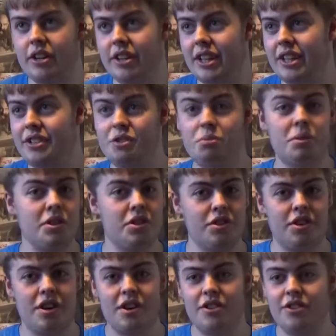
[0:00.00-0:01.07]
Like it switches
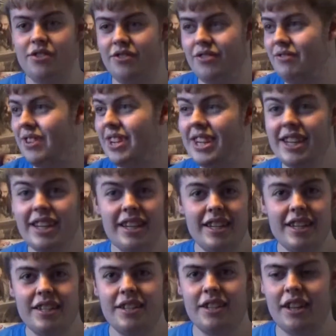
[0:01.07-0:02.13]
around from
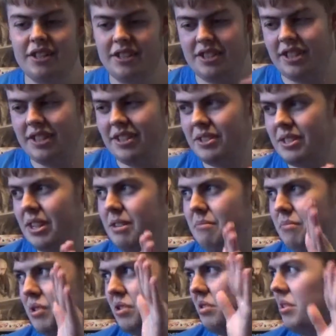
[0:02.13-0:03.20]
it's the
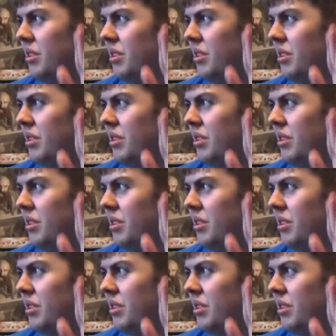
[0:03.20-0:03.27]
same